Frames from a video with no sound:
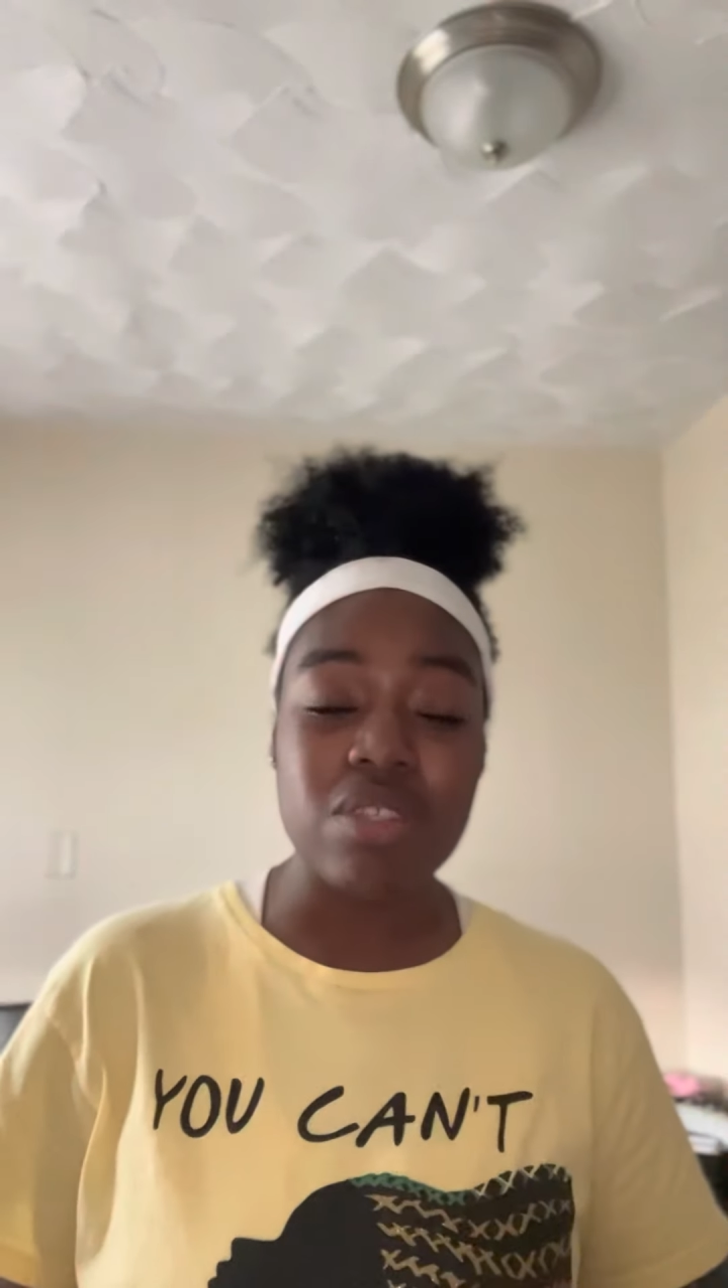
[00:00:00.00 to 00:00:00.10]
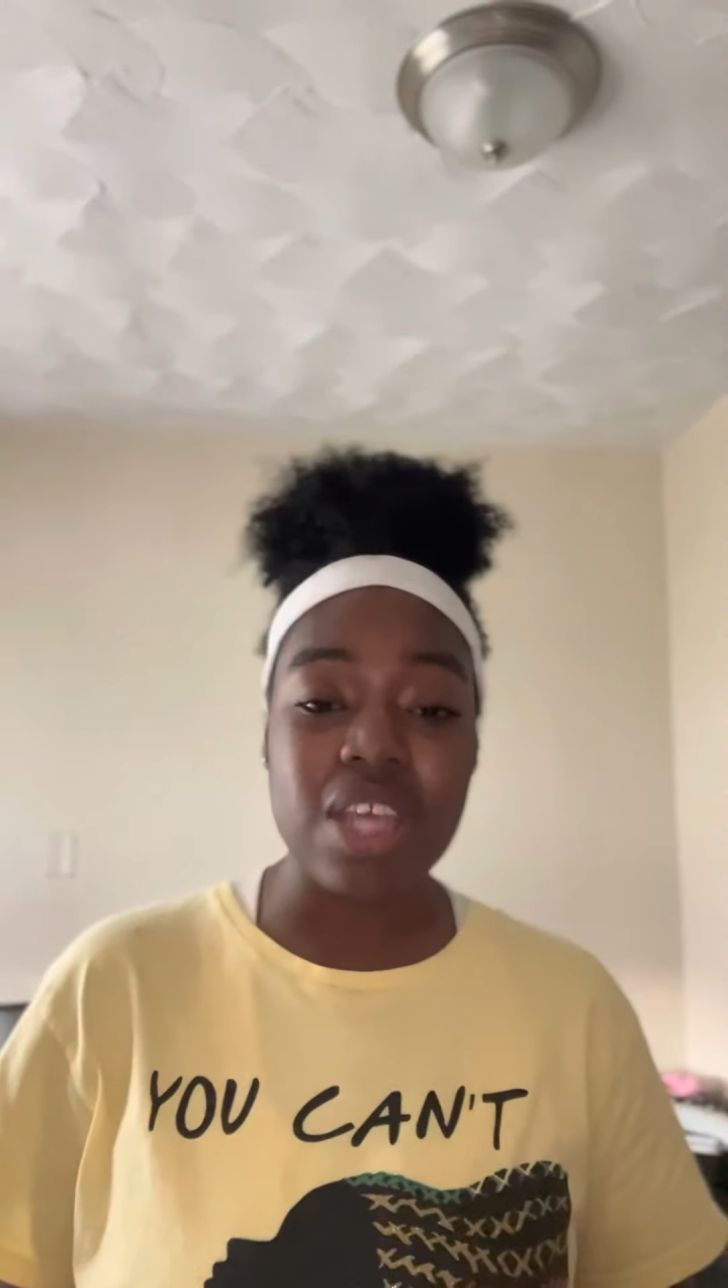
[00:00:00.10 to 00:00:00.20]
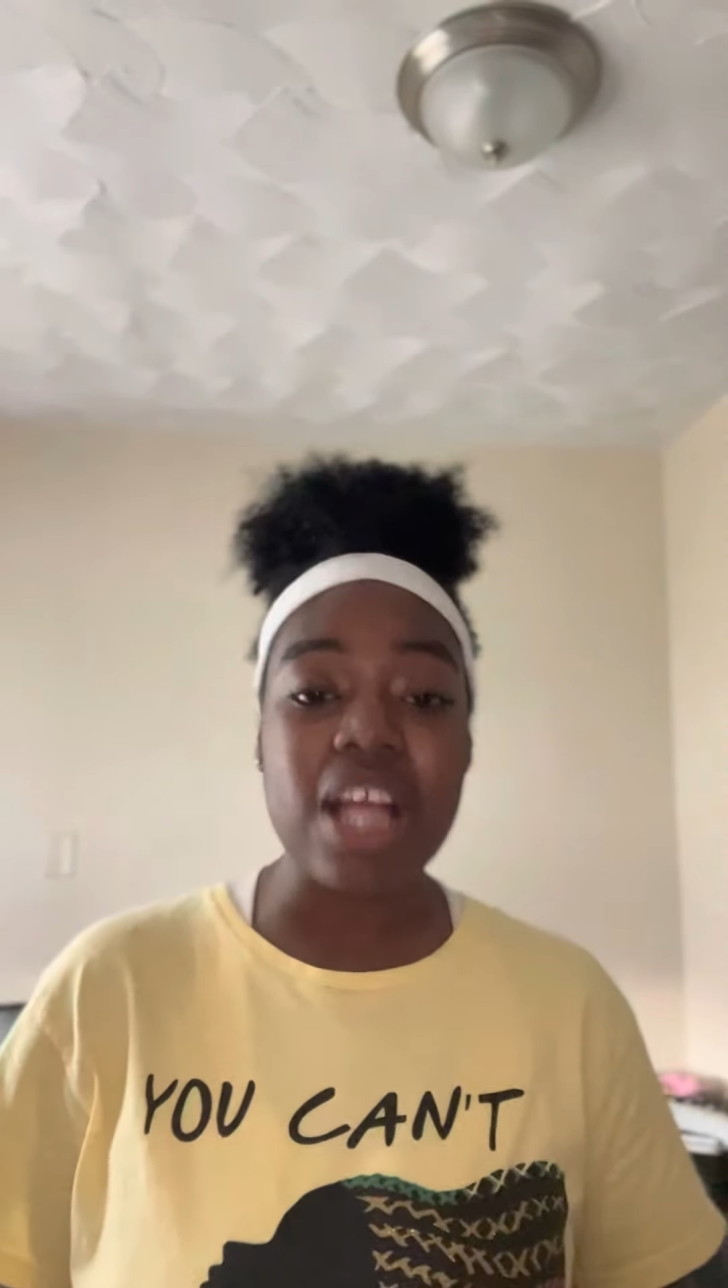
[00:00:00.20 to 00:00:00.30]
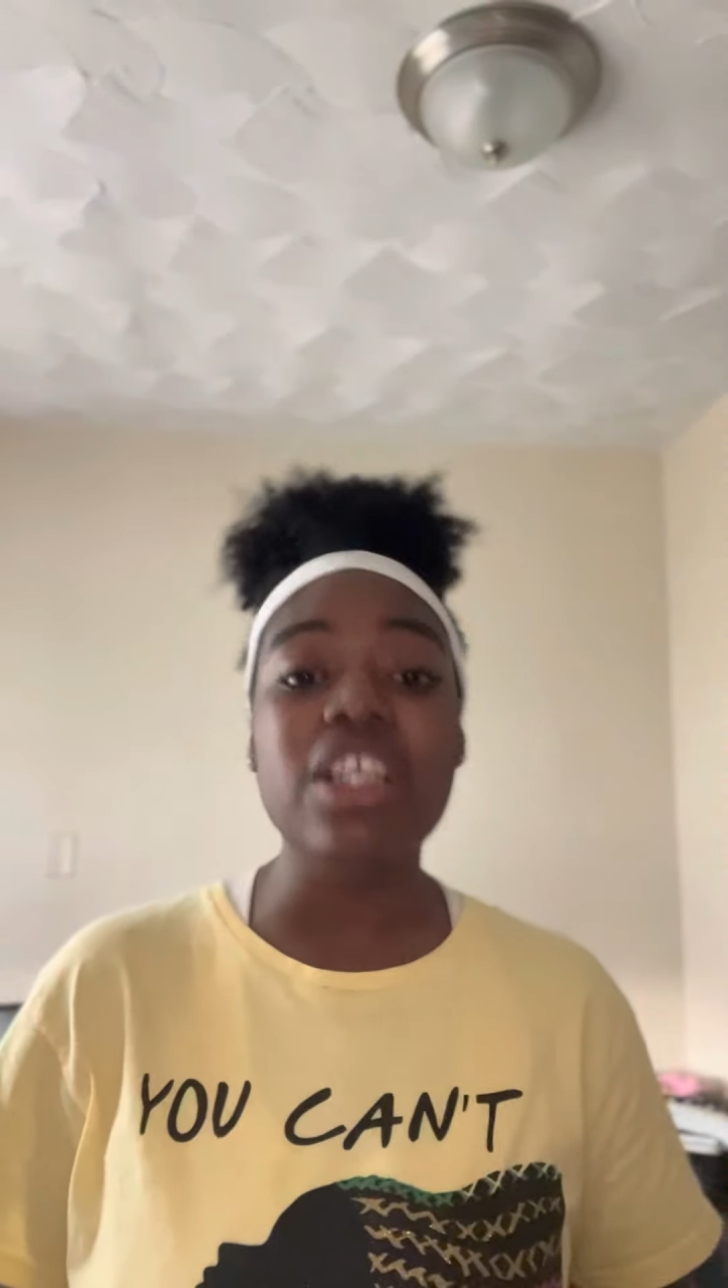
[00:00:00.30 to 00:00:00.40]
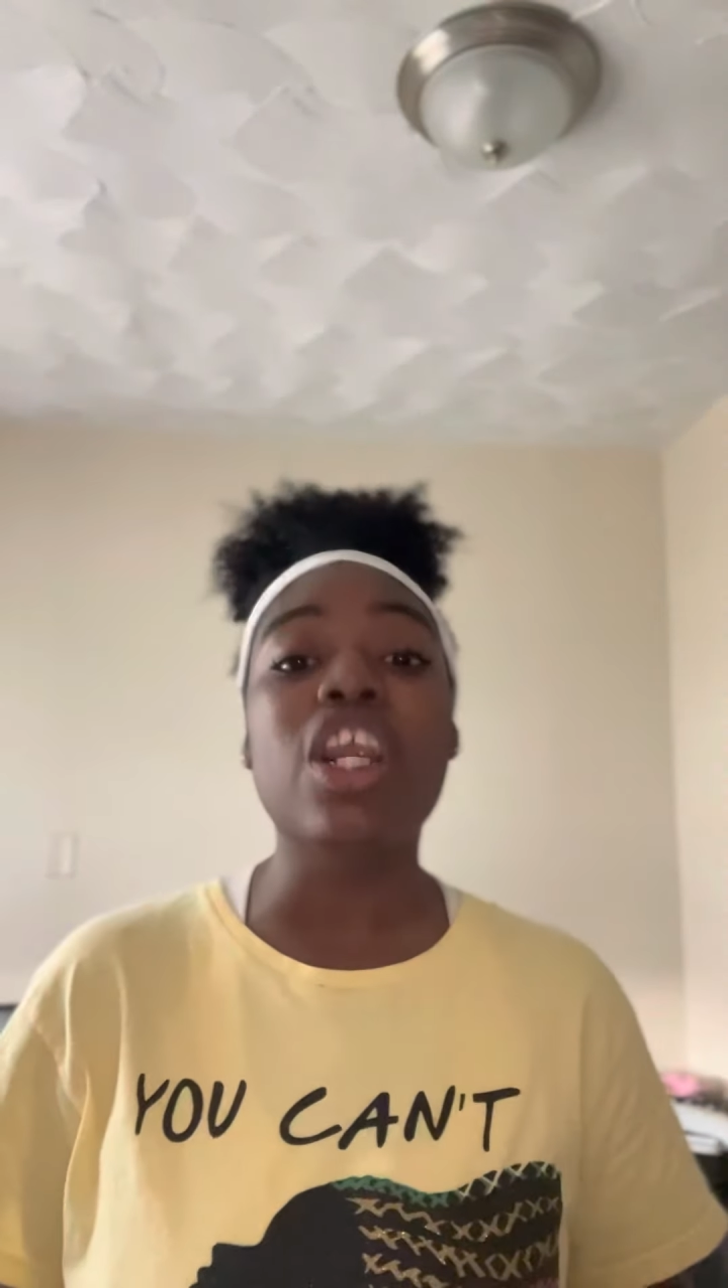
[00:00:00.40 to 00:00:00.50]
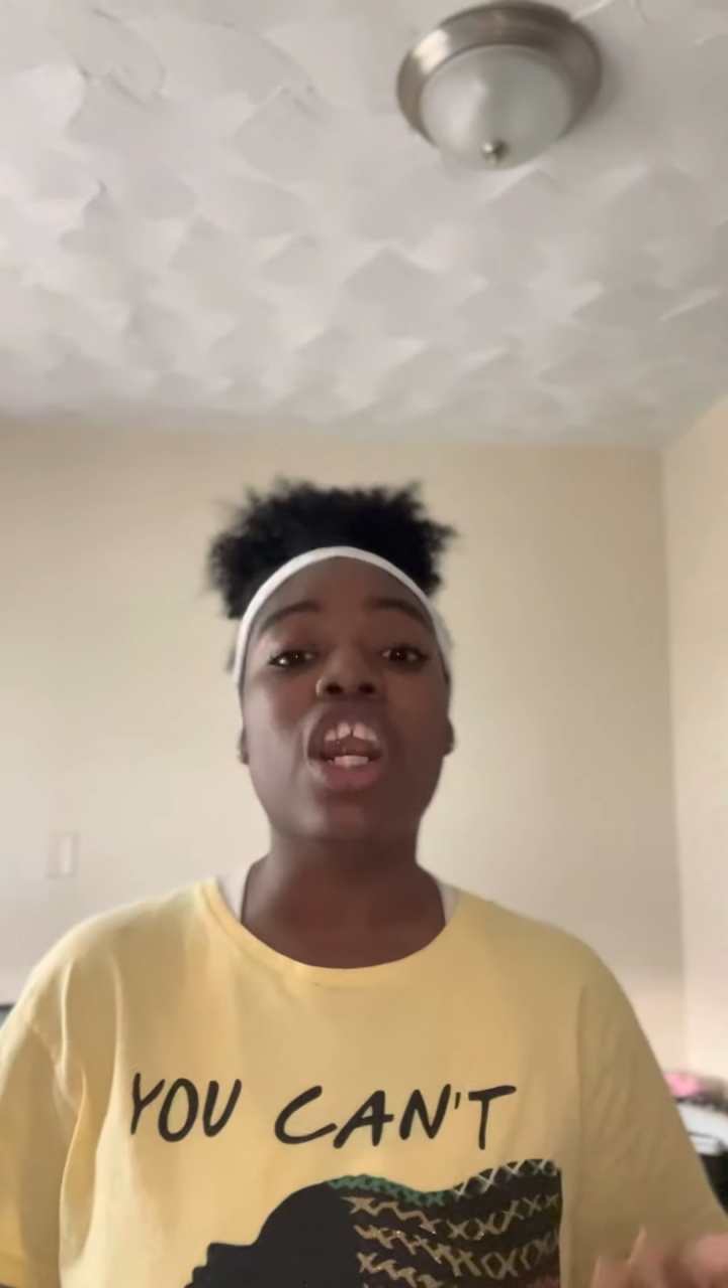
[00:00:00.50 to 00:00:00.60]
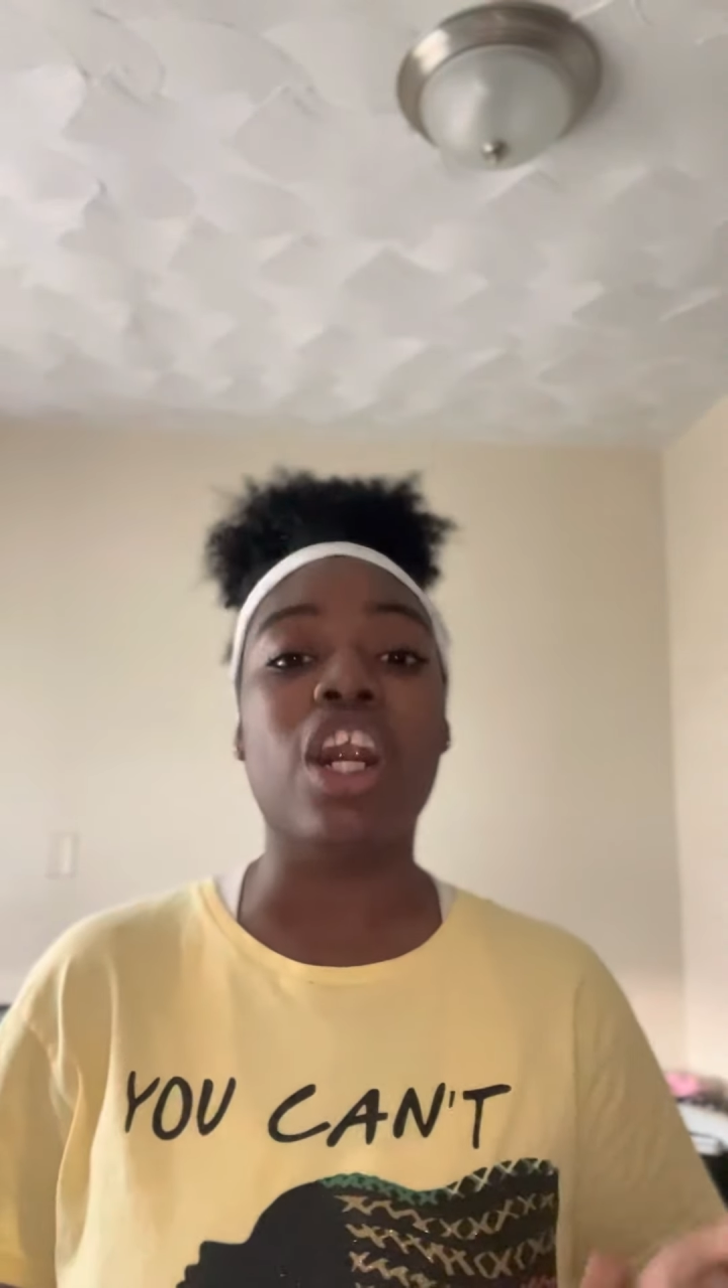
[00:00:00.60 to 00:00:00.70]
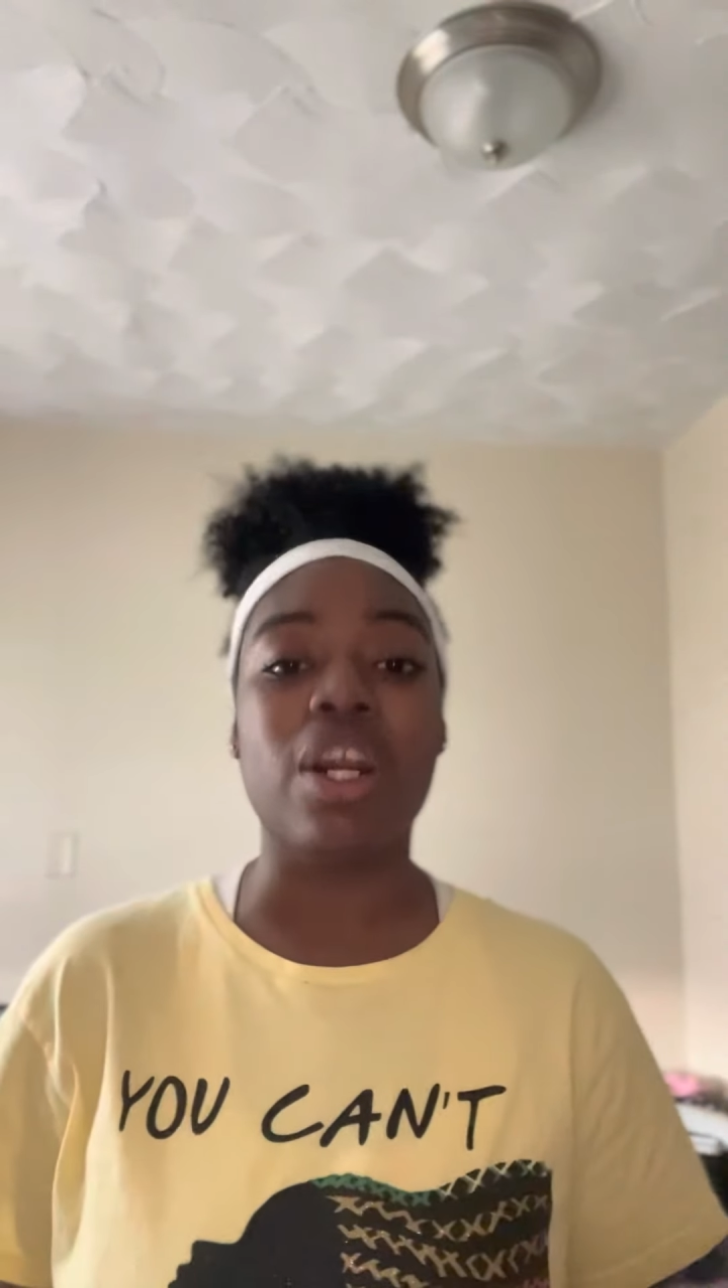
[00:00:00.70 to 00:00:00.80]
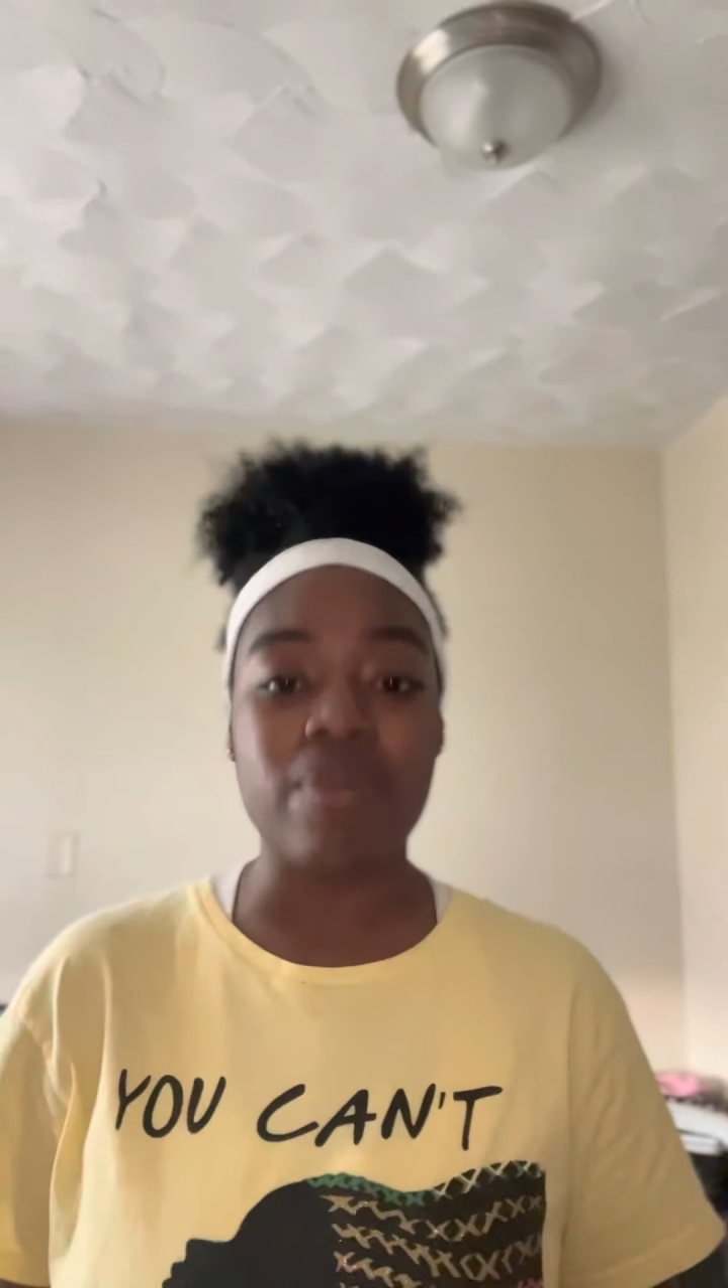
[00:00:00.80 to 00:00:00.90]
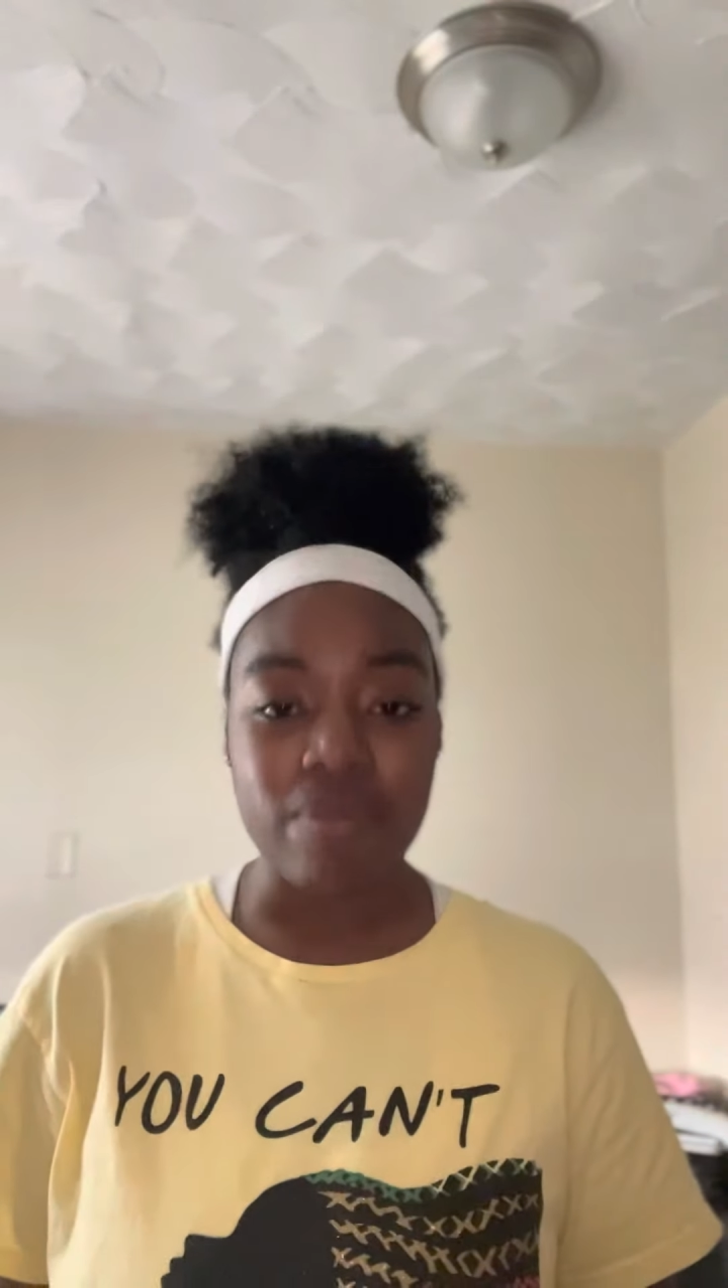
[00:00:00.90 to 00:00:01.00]
telling
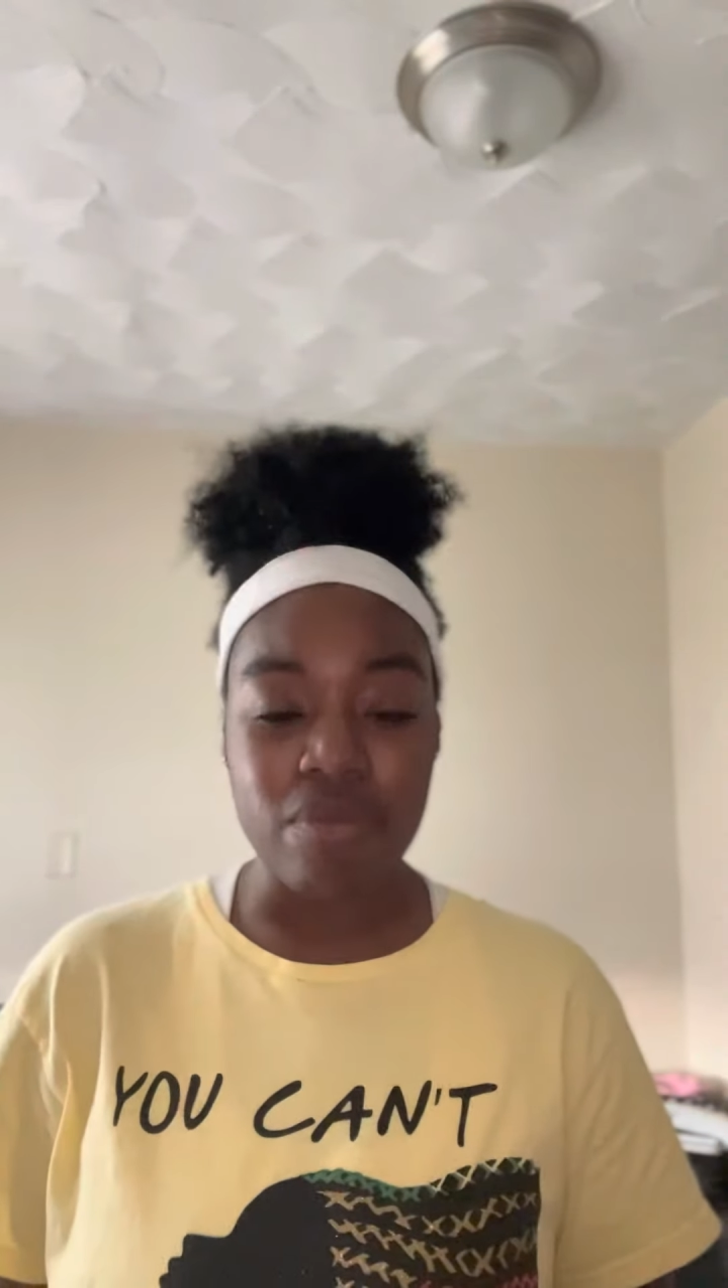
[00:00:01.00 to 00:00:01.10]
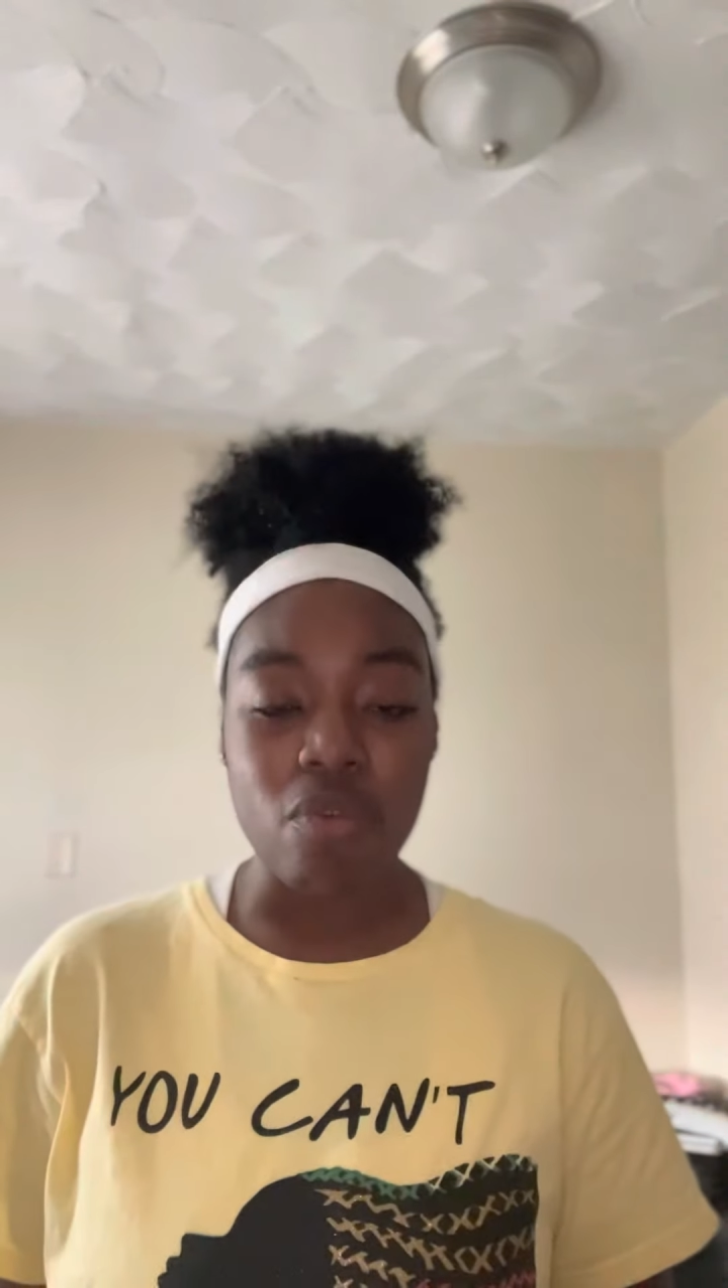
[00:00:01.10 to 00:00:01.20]
her